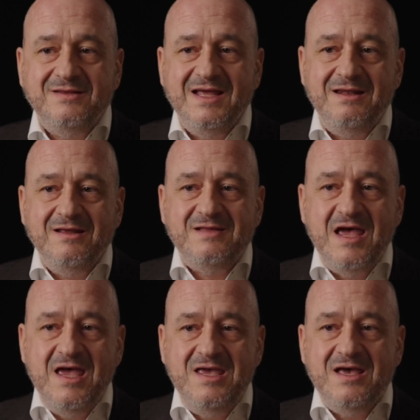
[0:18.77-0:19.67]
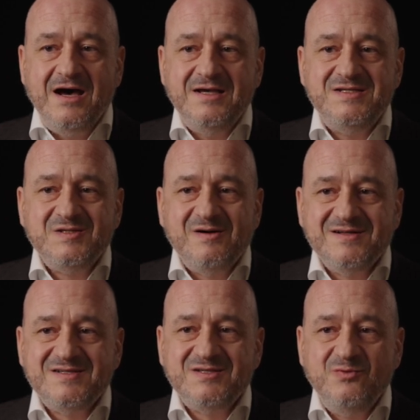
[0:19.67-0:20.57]
Then the A I
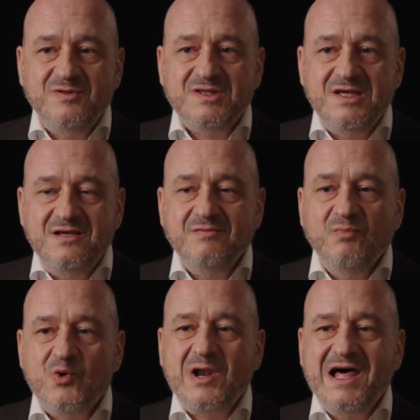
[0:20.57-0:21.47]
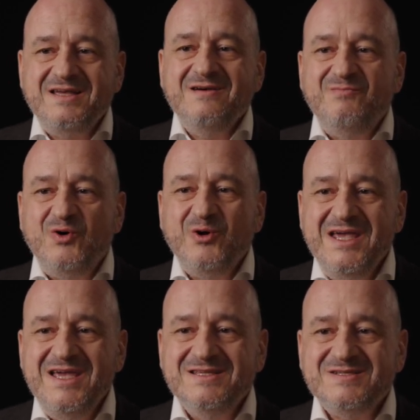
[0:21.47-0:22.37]
starts to think more like a
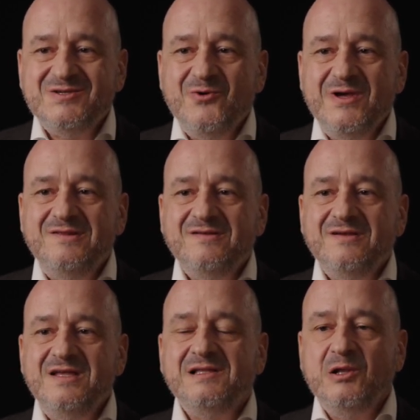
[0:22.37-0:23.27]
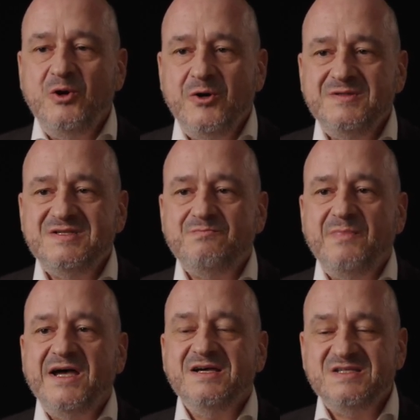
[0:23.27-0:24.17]
brain, so it, it learns
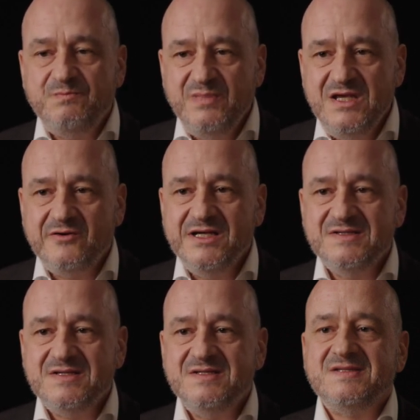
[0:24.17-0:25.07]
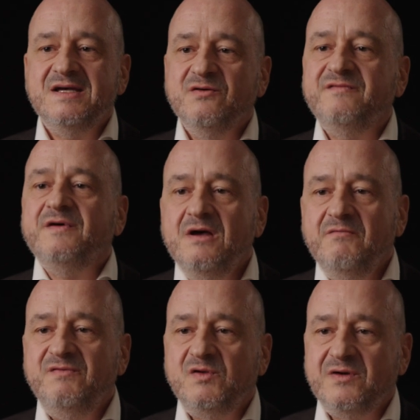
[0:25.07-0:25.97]
by experience instead of
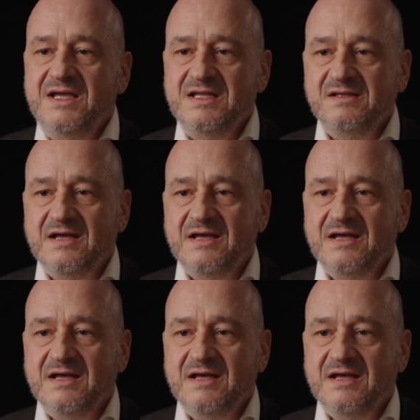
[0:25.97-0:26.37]
with training